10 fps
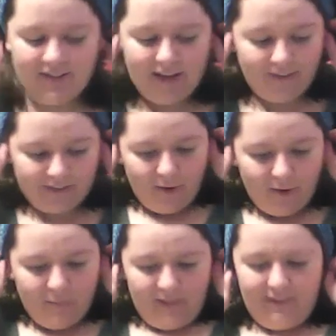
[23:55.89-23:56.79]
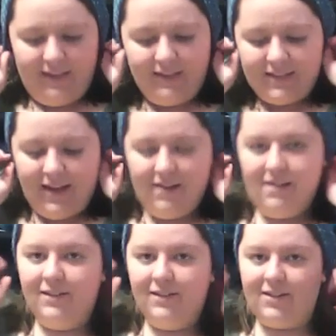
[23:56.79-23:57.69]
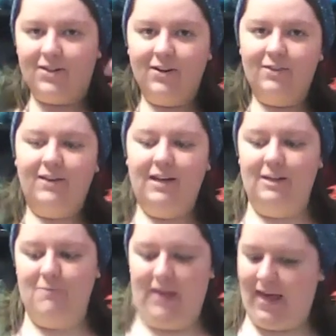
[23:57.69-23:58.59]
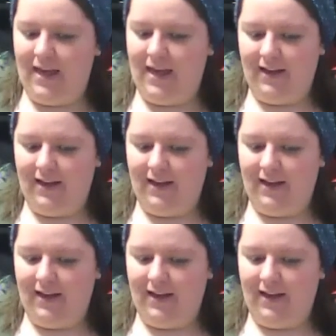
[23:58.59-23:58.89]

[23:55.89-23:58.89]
and I have so many things kind of stirring around in my head.